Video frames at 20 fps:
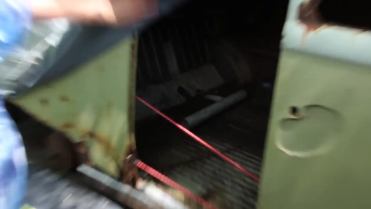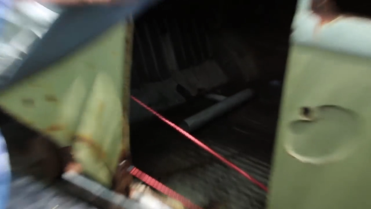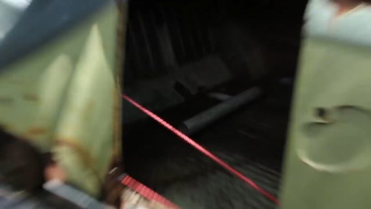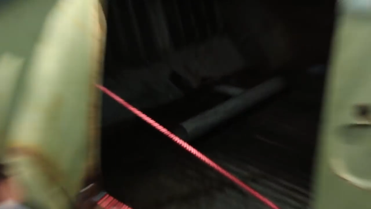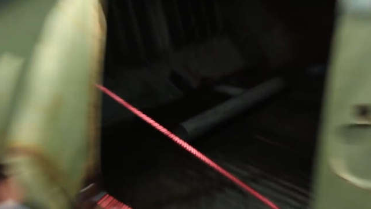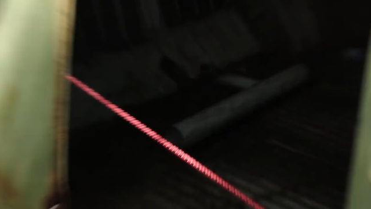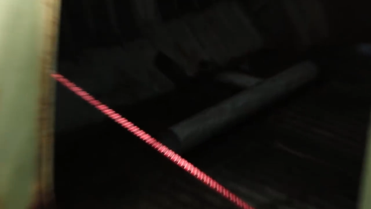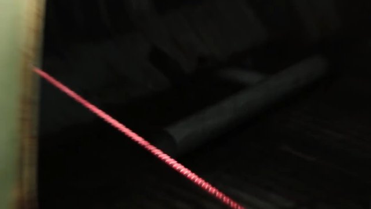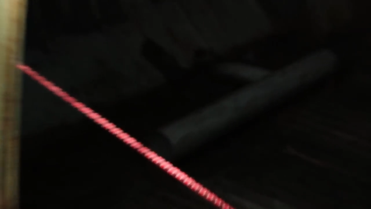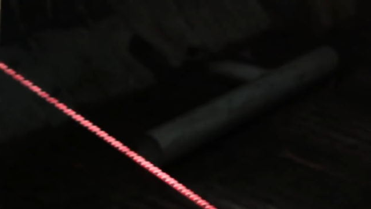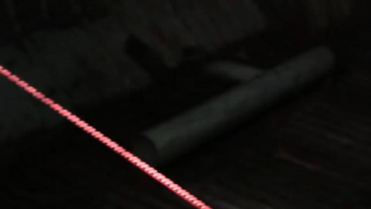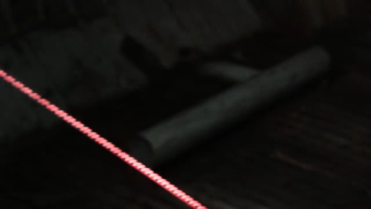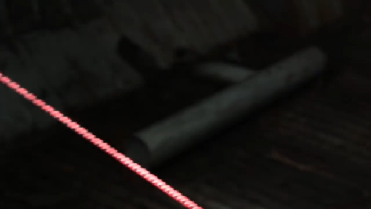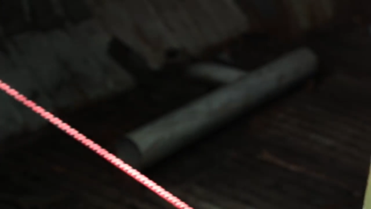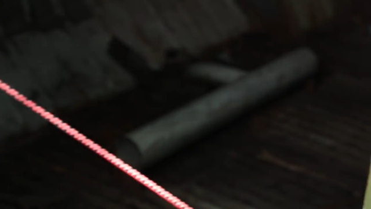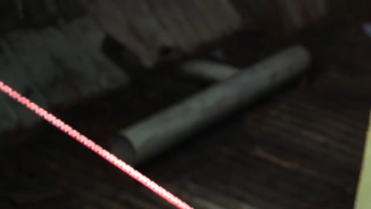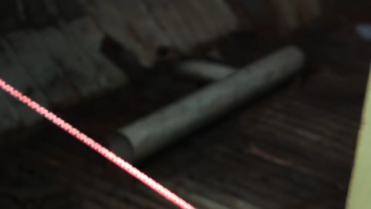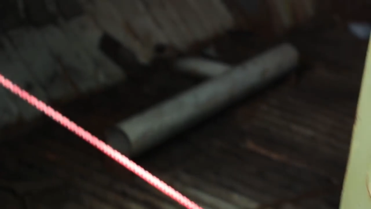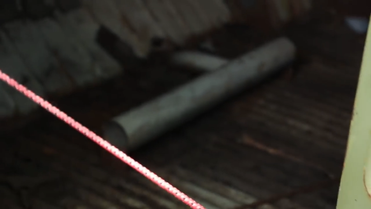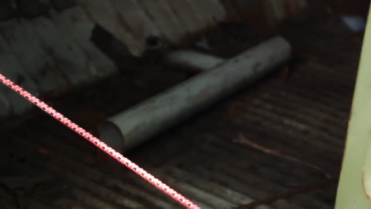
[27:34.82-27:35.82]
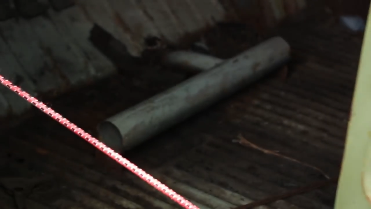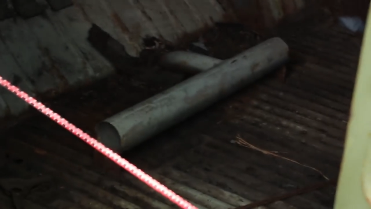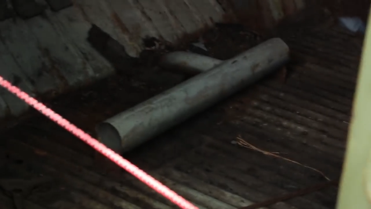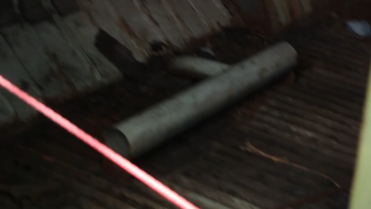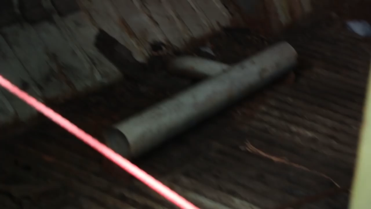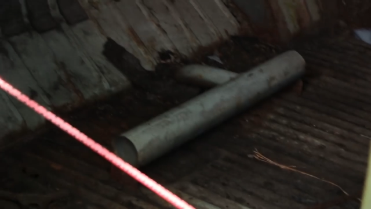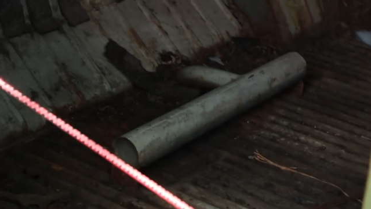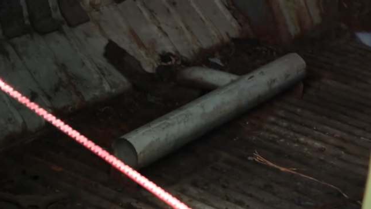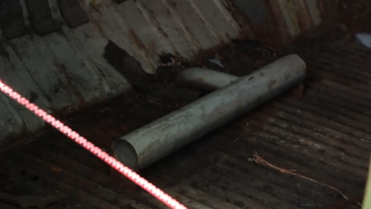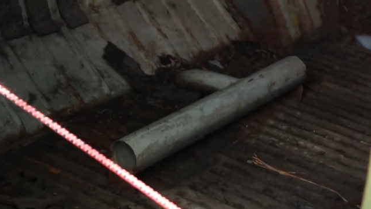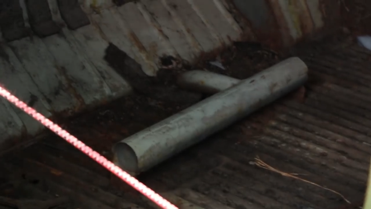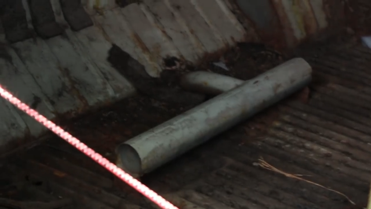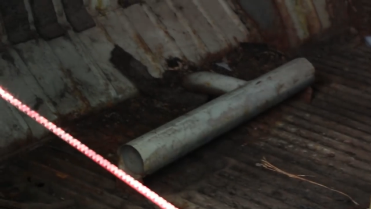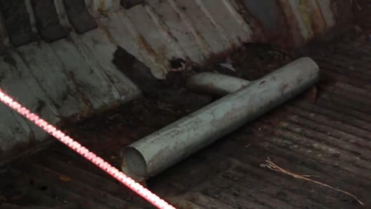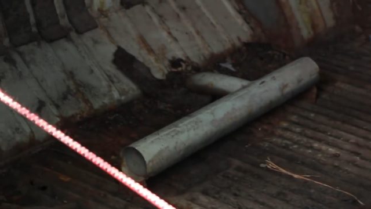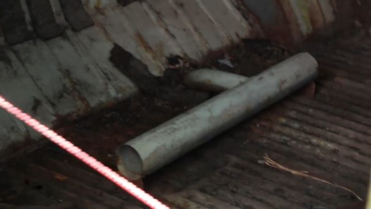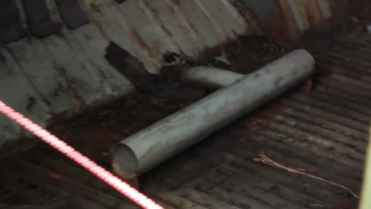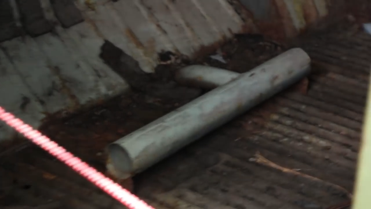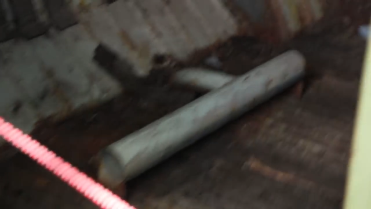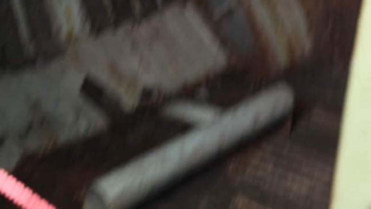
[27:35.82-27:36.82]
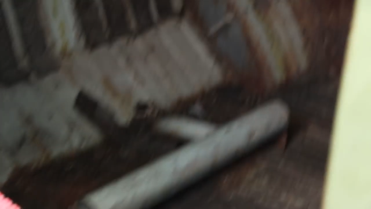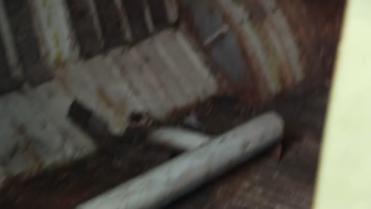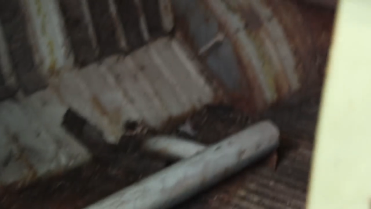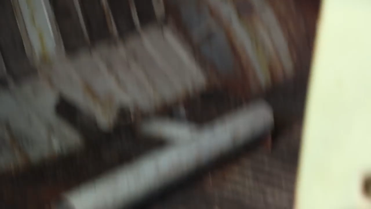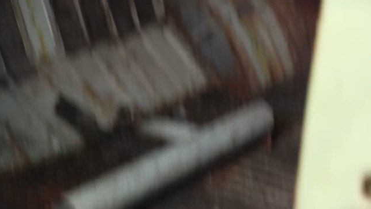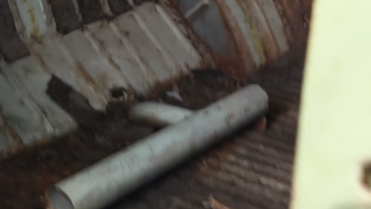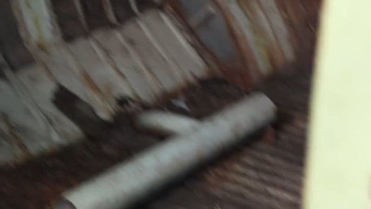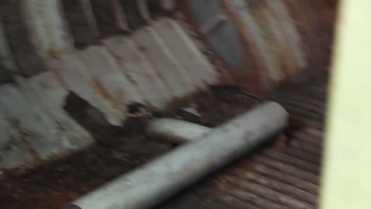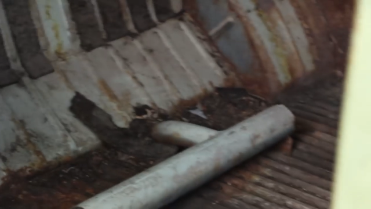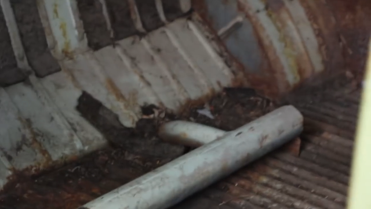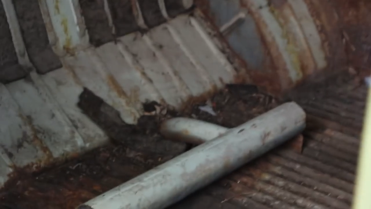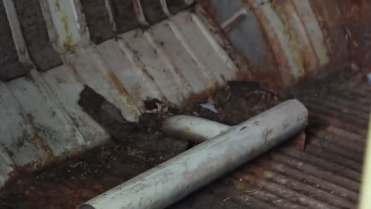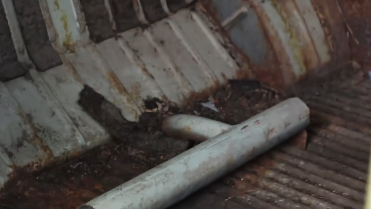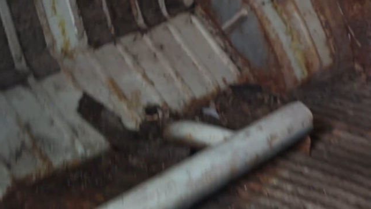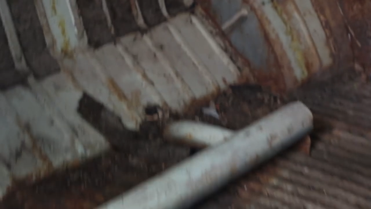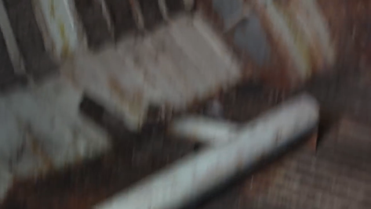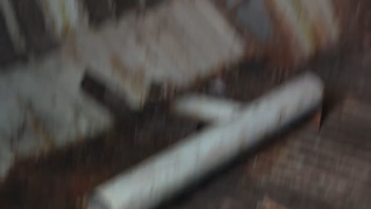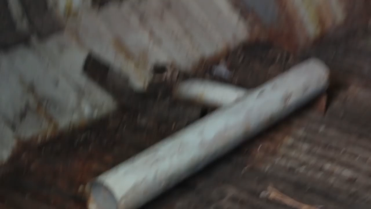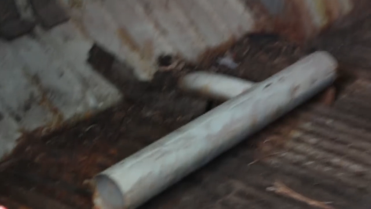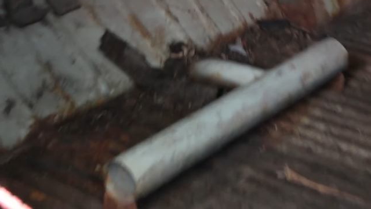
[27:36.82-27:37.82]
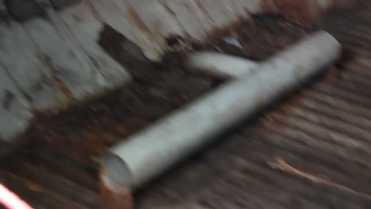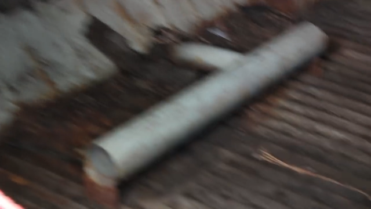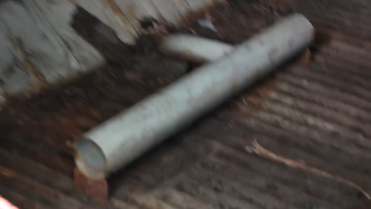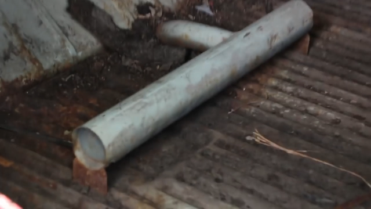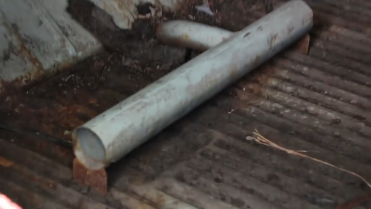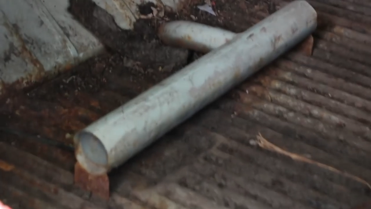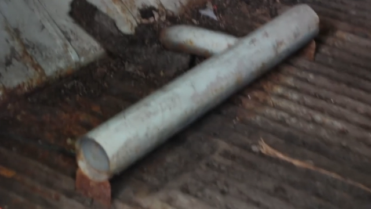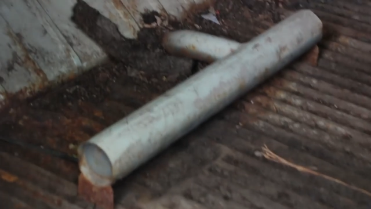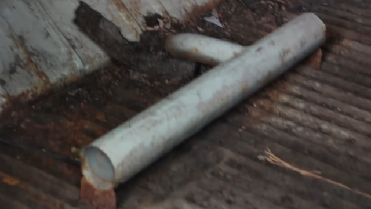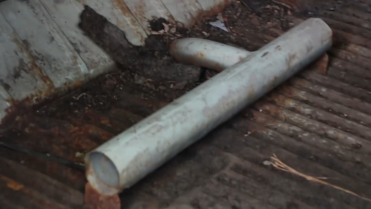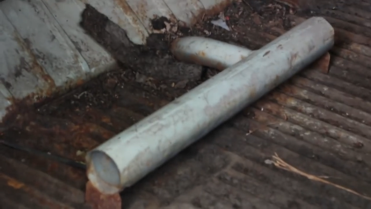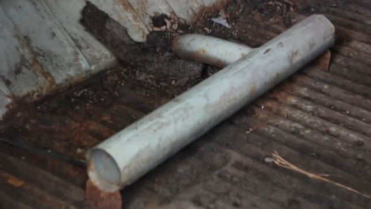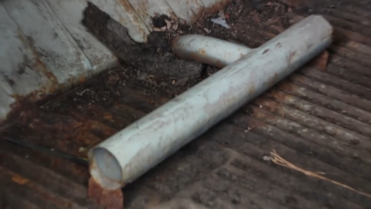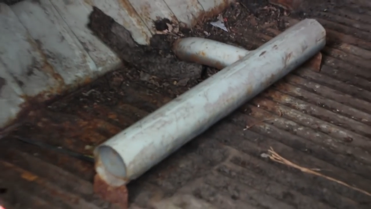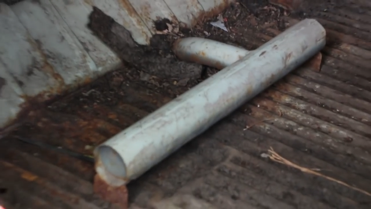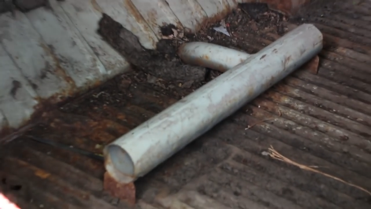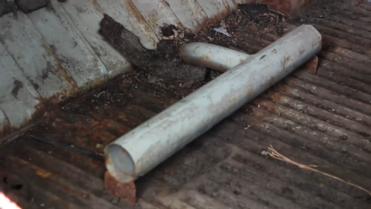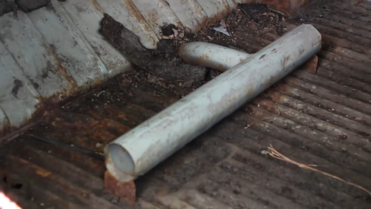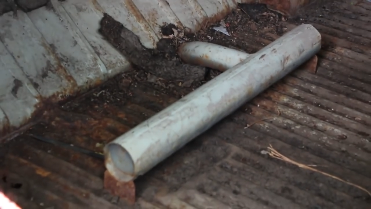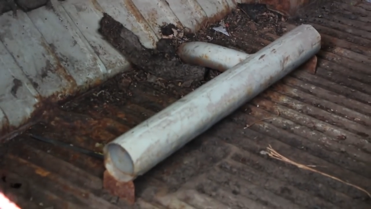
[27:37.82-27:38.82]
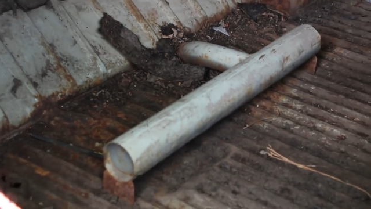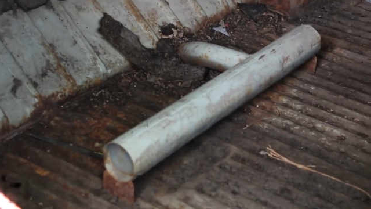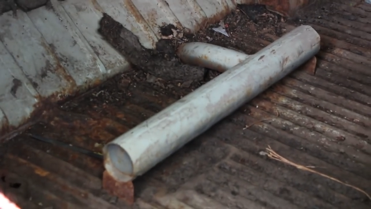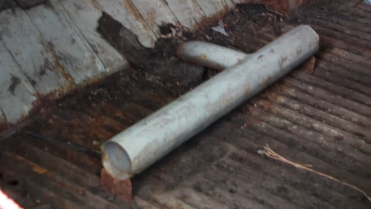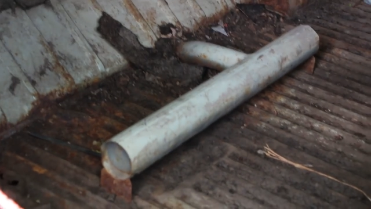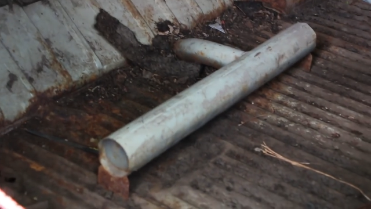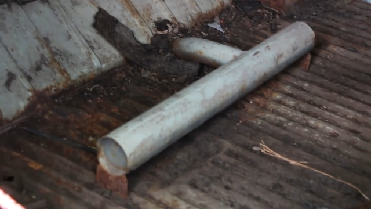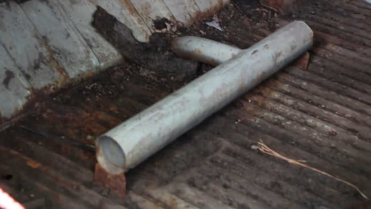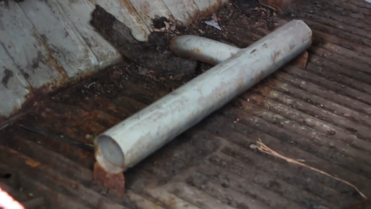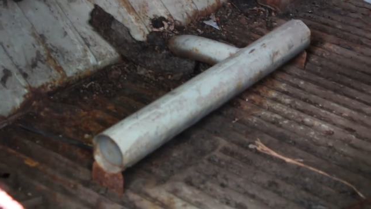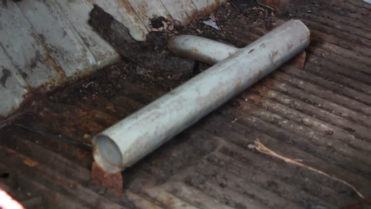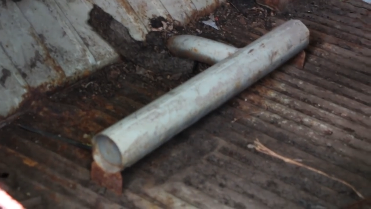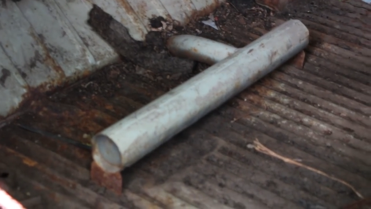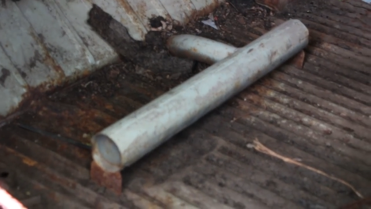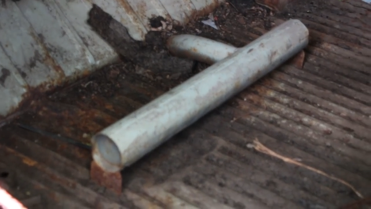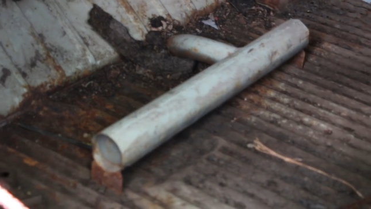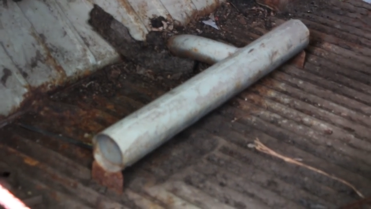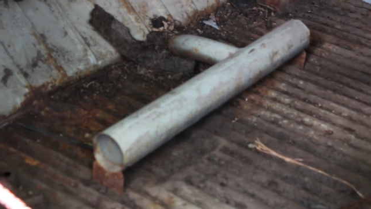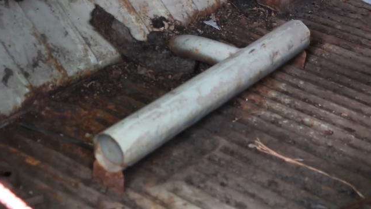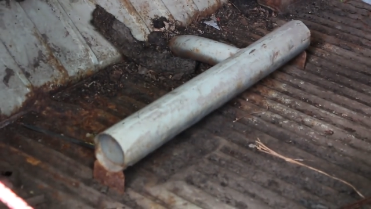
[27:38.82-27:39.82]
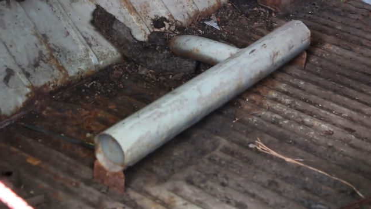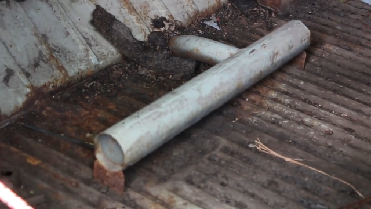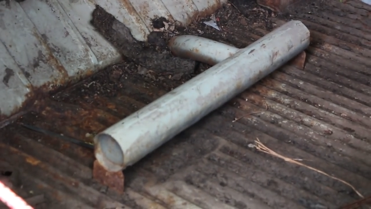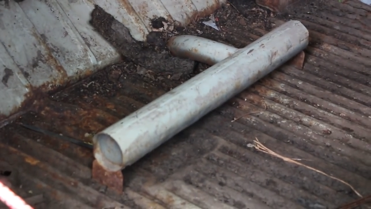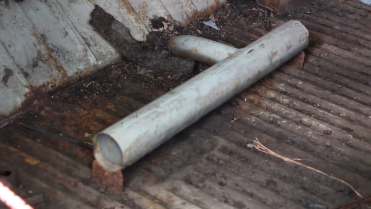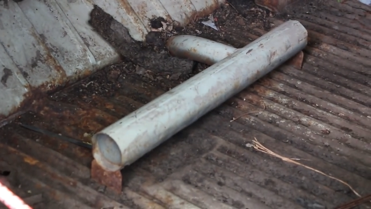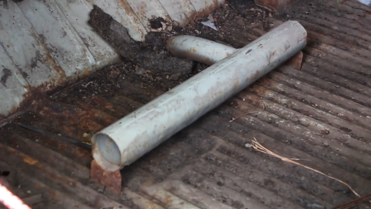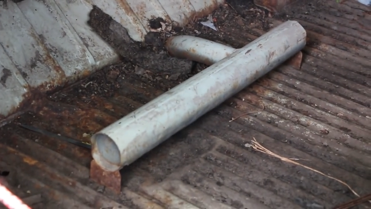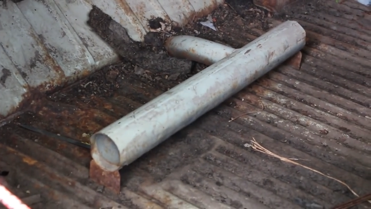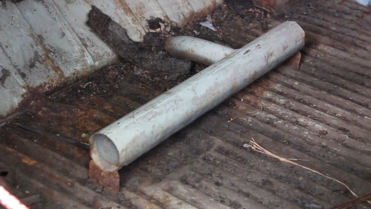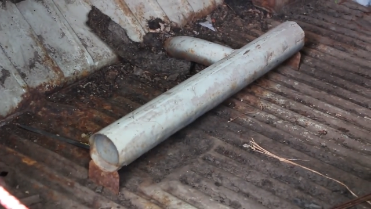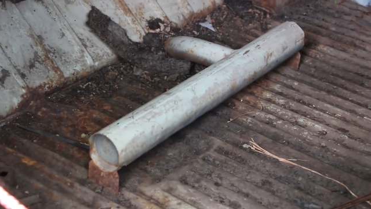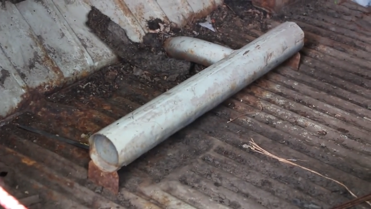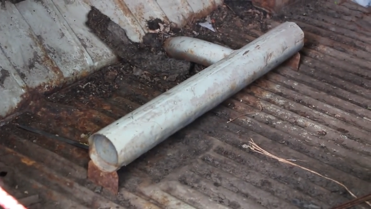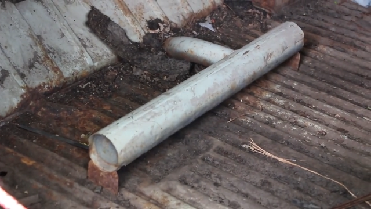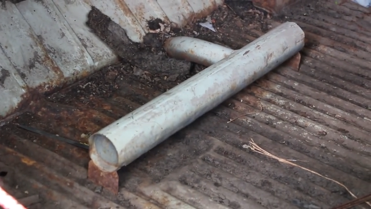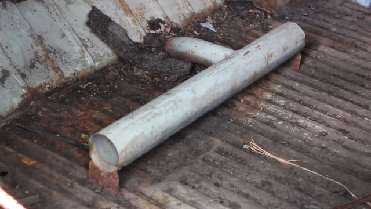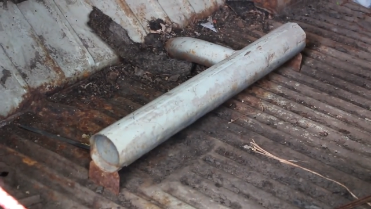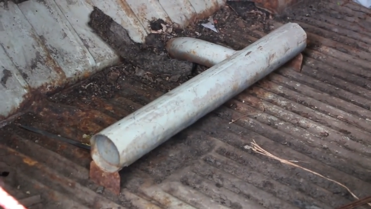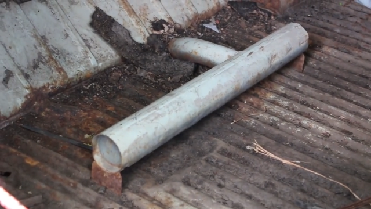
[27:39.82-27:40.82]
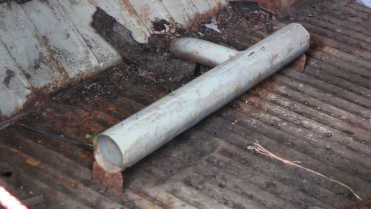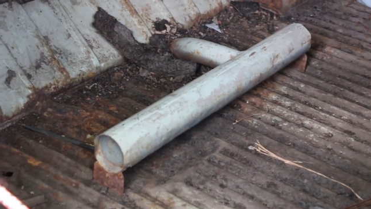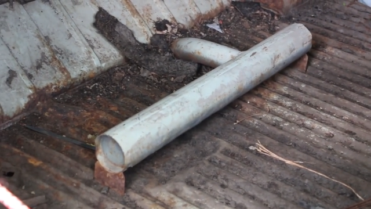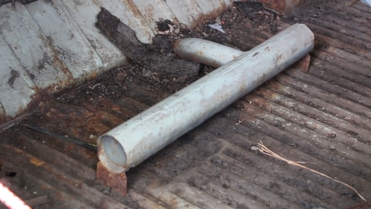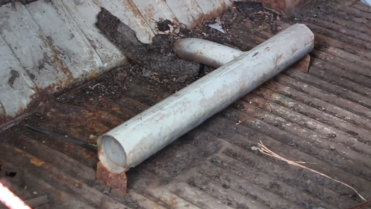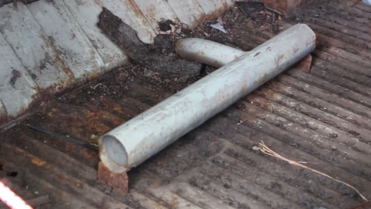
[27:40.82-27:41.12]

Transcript: [unreadable: no face in view]